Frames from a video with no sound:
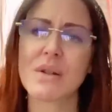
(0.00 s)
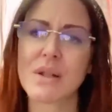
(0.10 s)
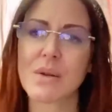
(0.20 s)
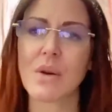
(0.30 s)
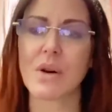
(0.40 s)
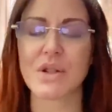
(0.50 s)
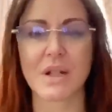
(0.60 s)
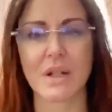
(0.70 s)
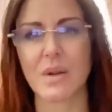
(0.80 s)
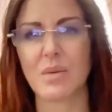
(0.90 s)

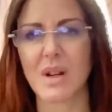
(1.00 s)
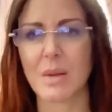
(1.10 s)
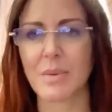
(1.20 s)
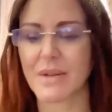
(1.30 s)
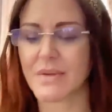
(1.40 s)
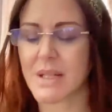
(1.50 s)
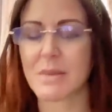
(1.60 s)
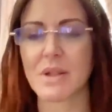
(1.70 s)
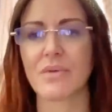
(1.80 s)
Squash. I don't know why, but I've seemed